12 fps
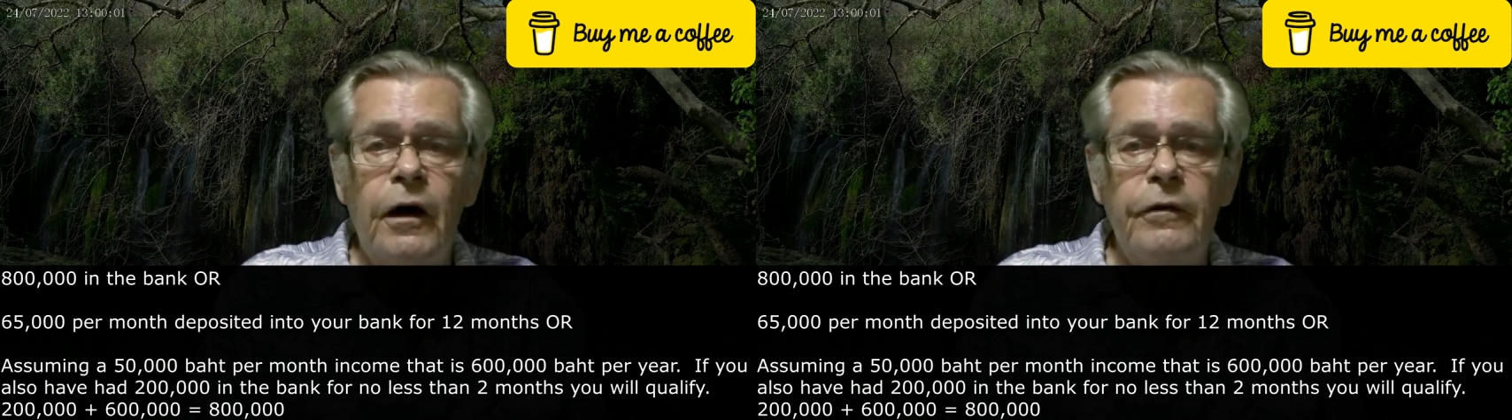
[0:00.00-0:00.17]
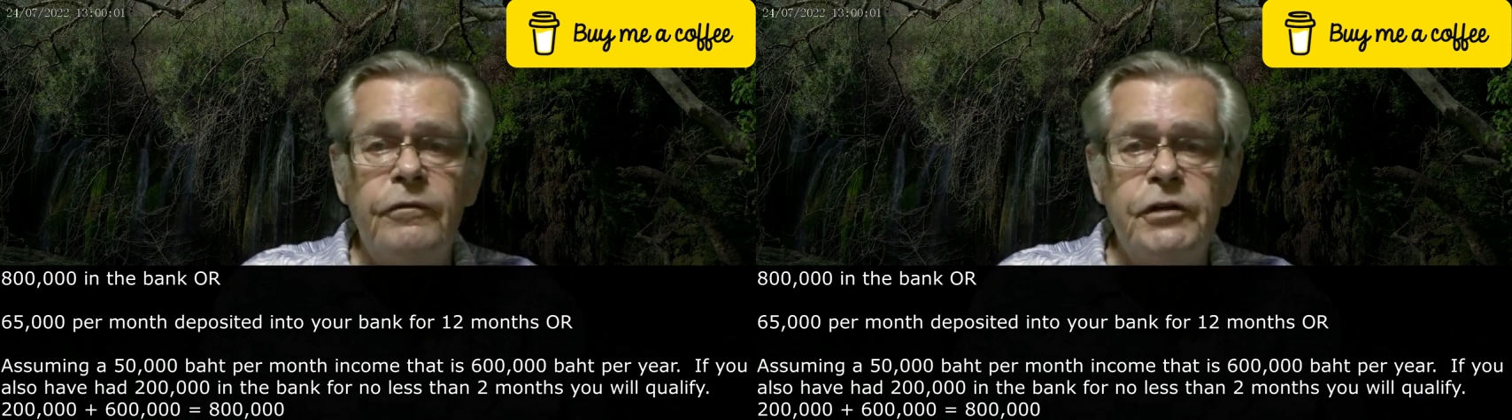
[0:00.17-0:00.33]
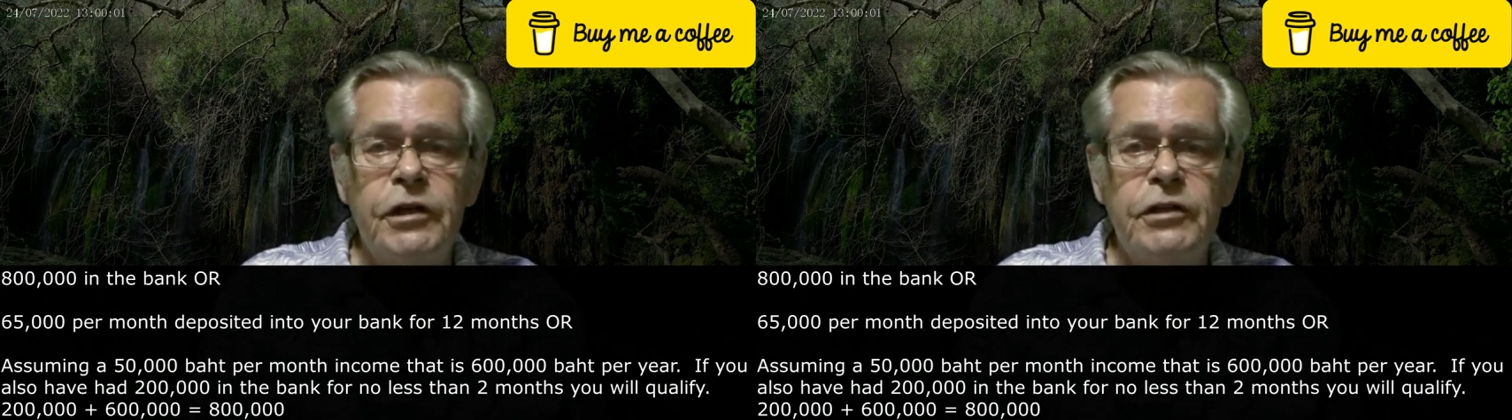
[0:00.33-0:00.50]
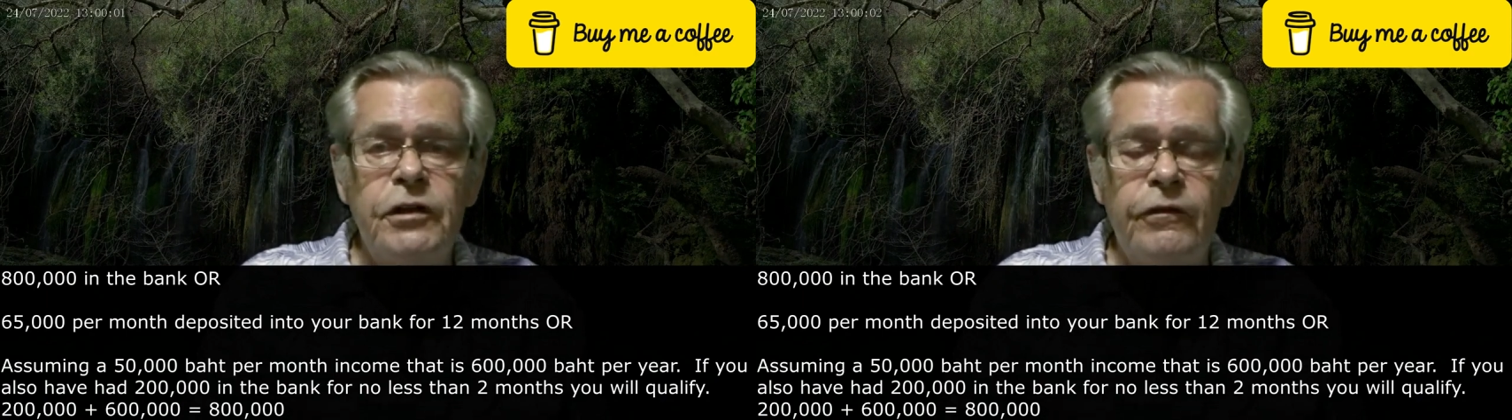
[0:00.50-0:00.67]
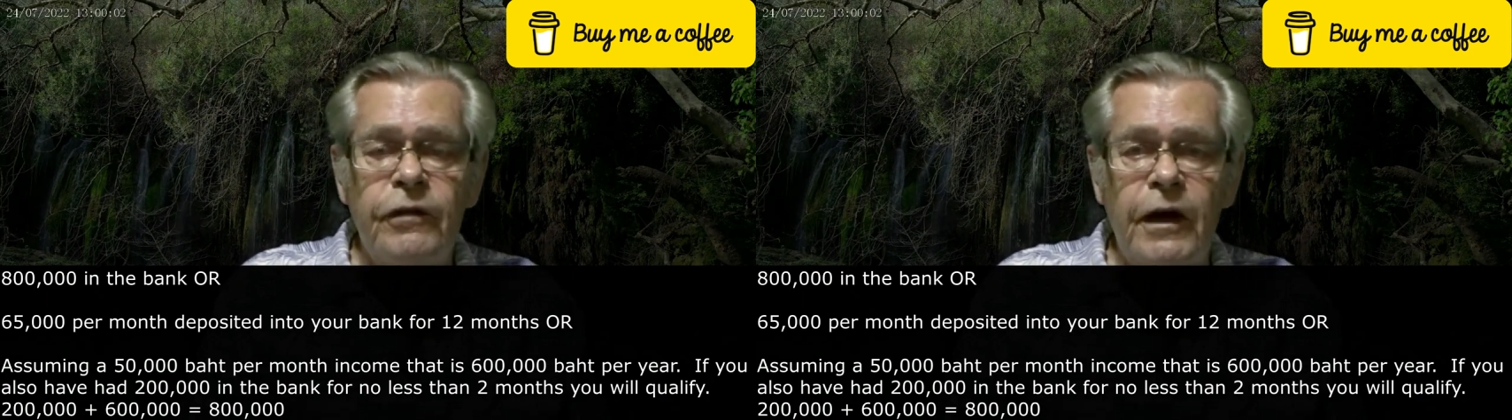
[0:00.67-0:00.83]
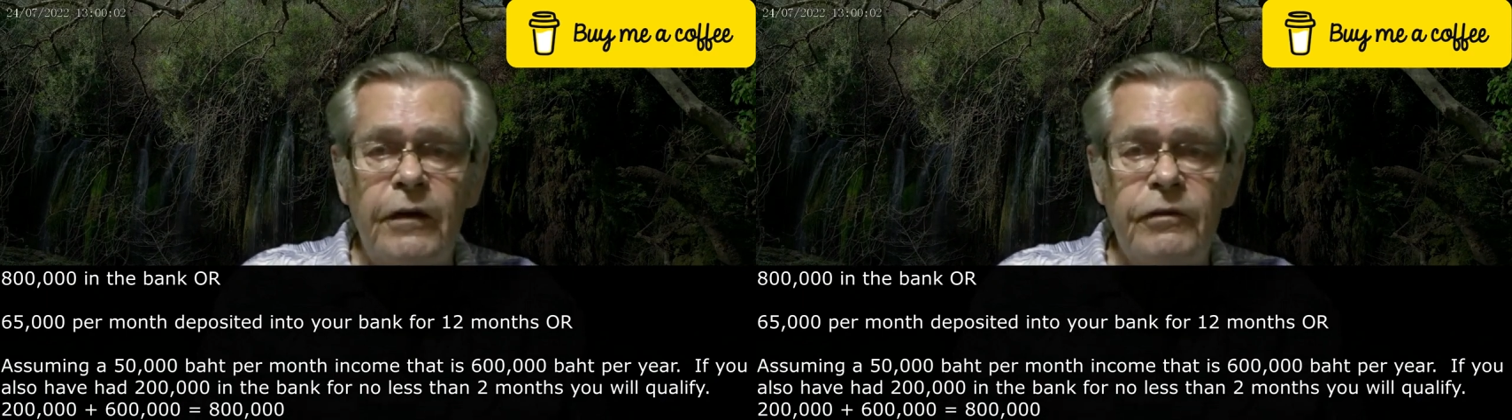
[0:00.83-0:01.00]
of
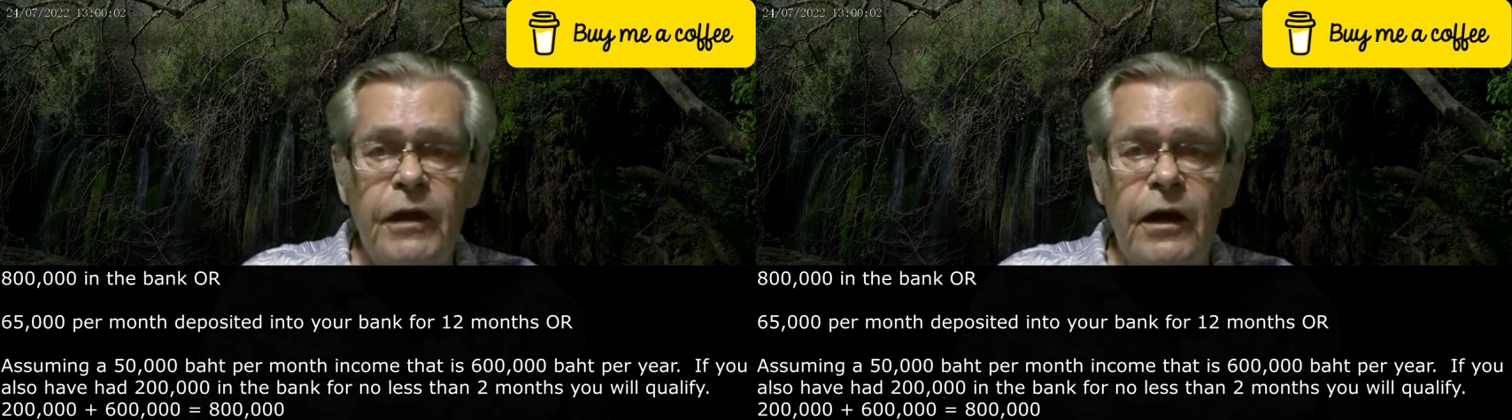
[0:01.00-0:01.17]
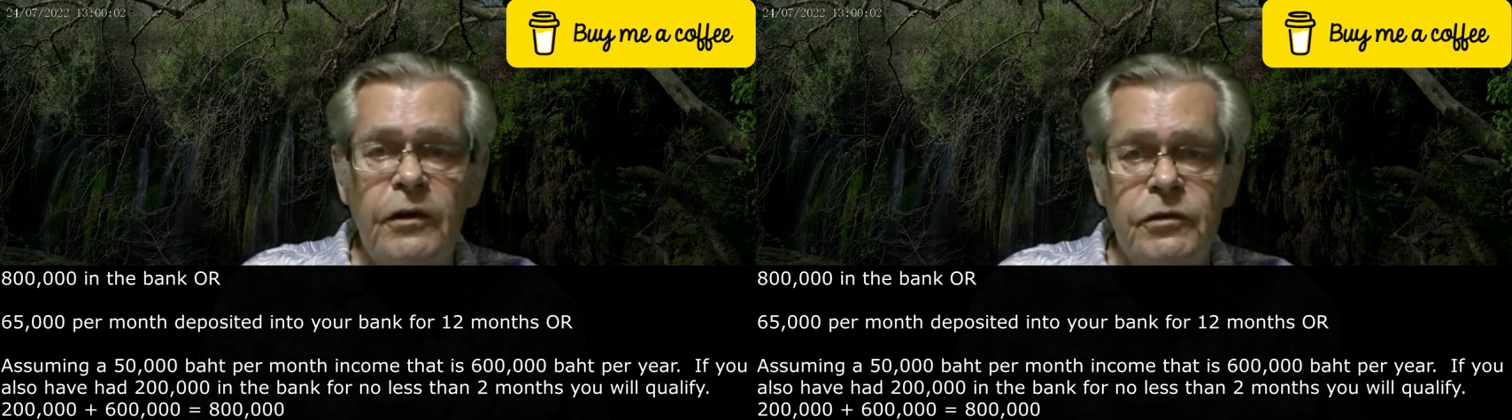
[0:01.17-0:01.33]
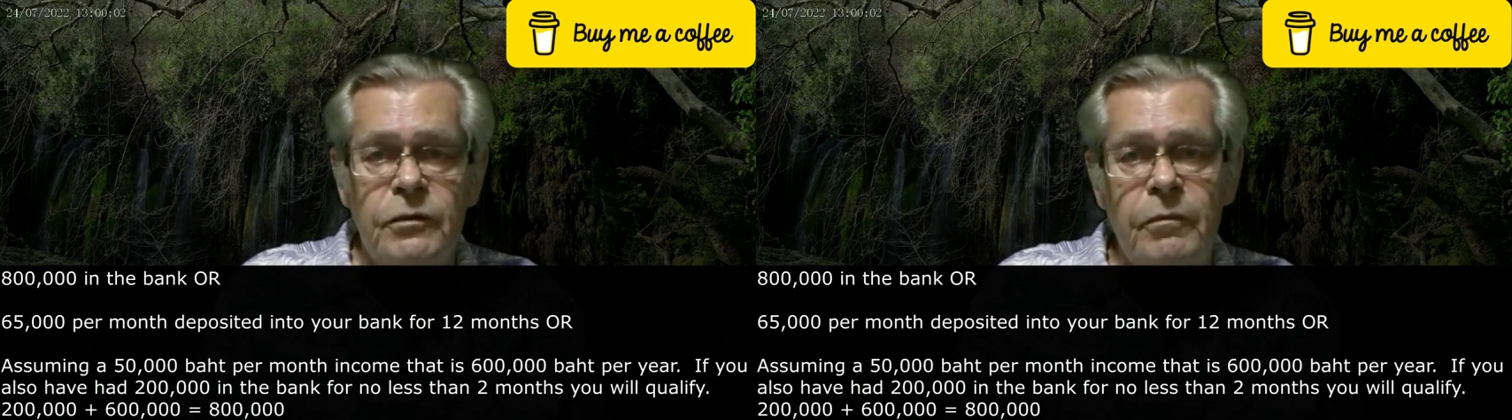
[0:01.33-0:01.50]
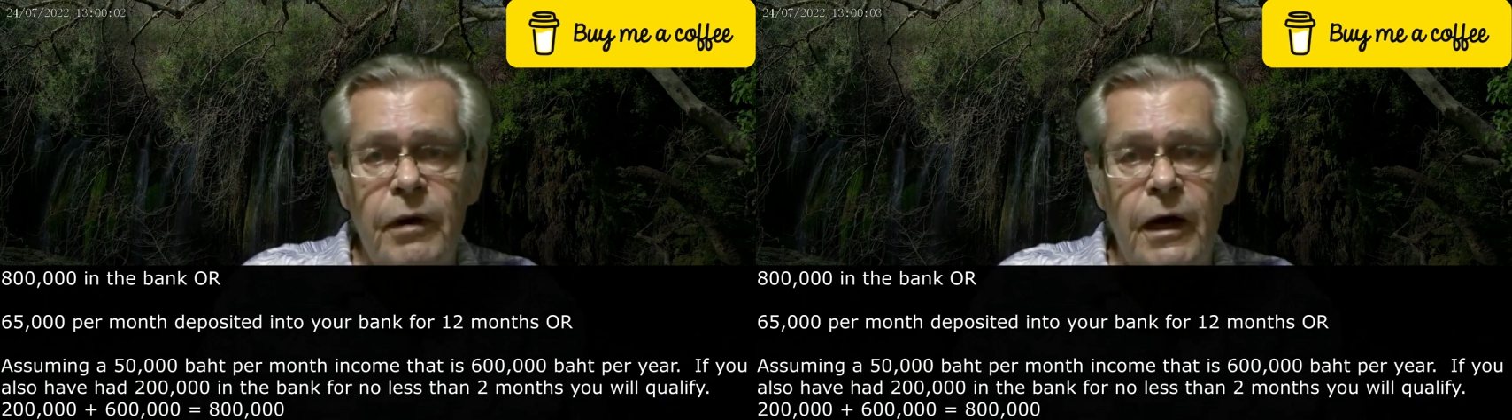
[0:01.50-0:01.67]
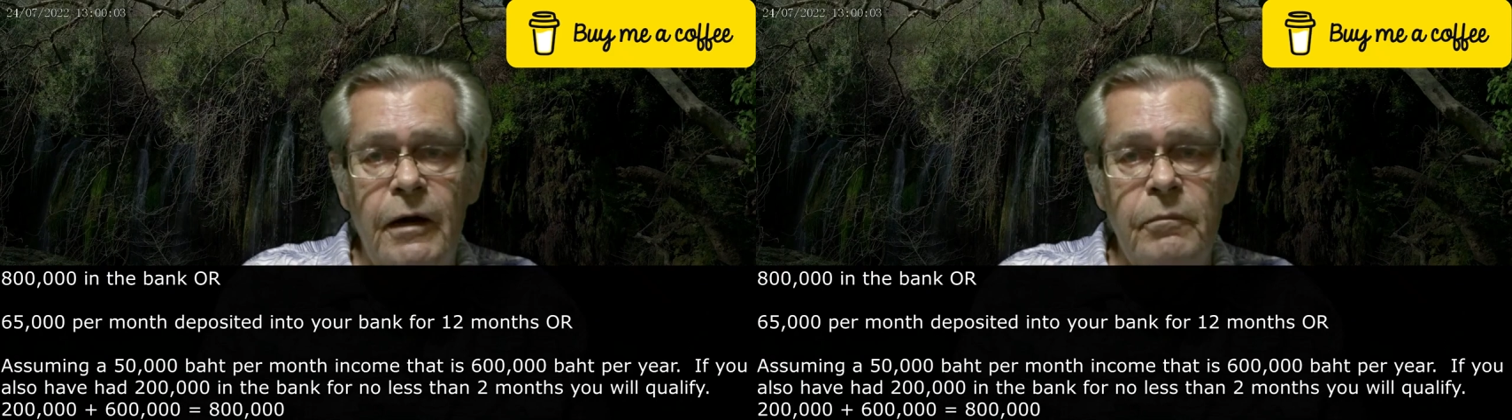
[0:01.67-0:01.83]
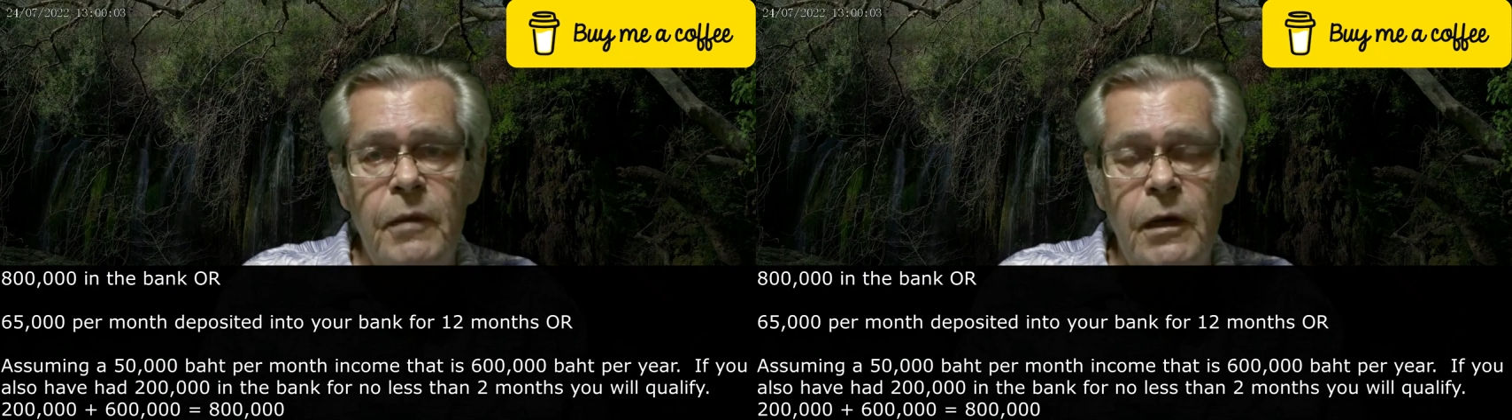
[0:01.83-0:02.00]
65,000
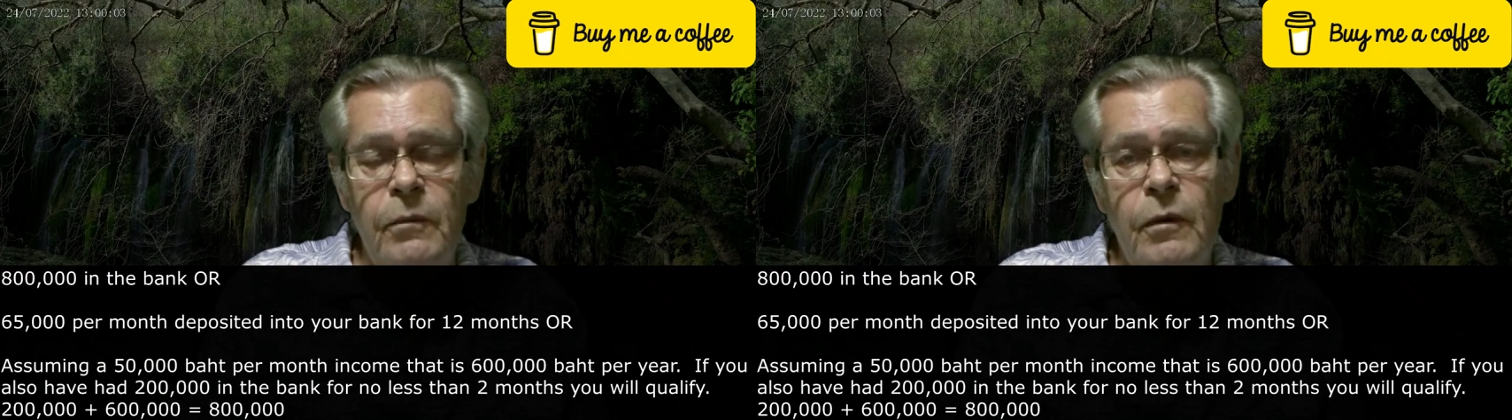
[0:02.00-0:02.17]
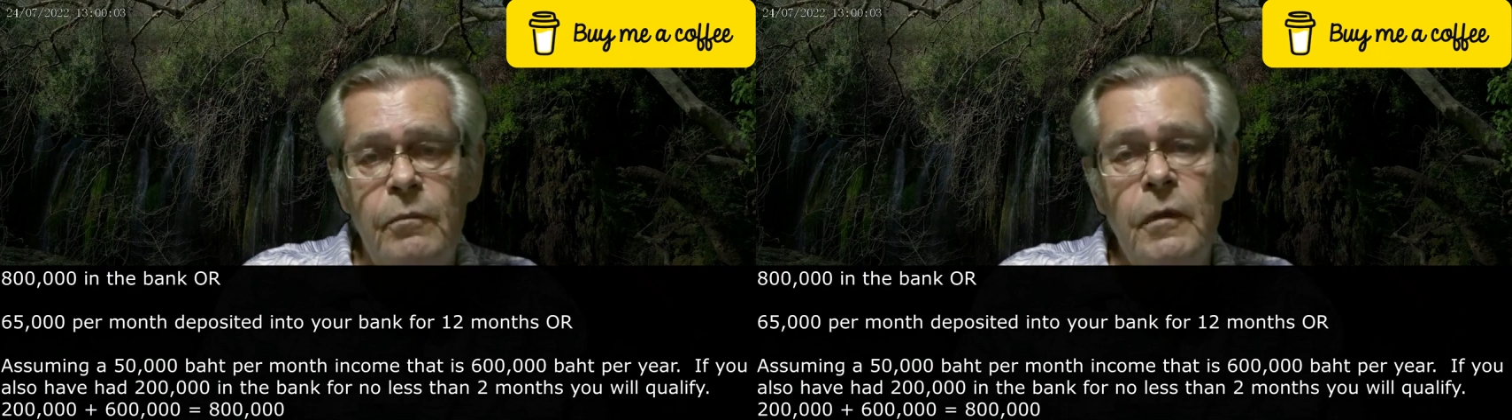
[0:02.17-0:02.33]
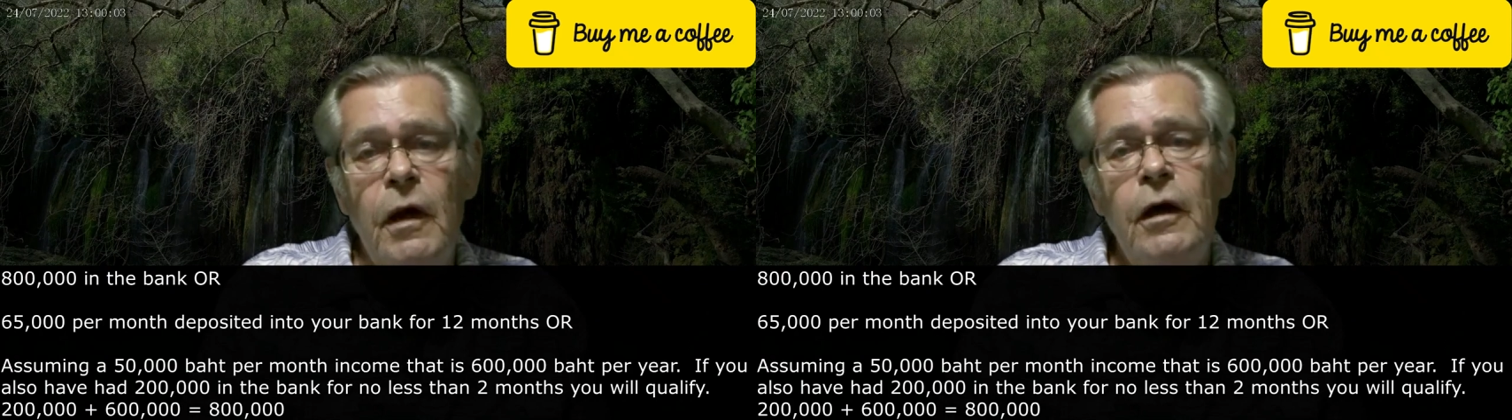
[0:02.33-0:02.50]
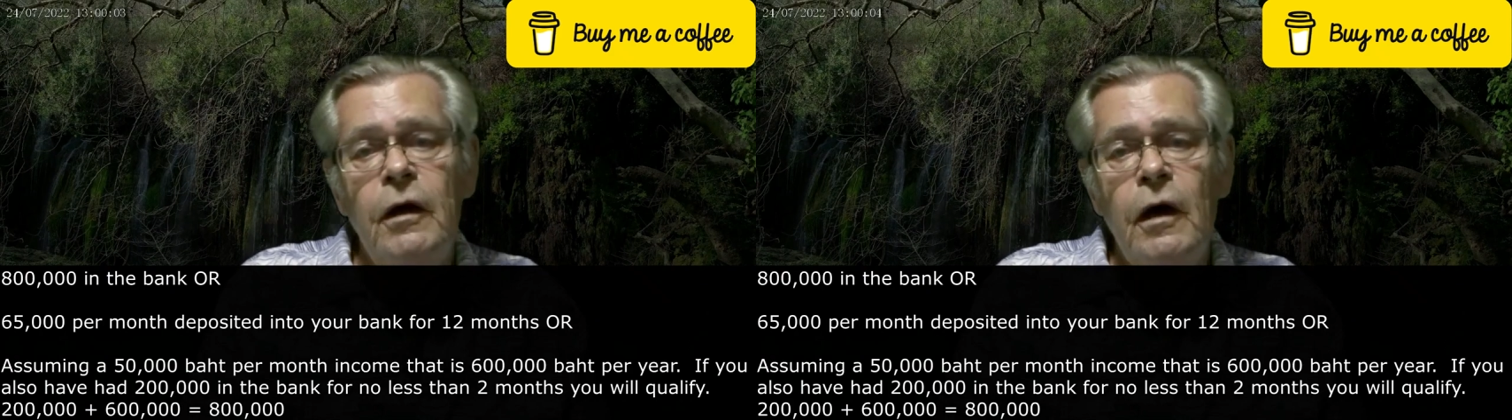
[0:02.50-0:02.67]
baht minimum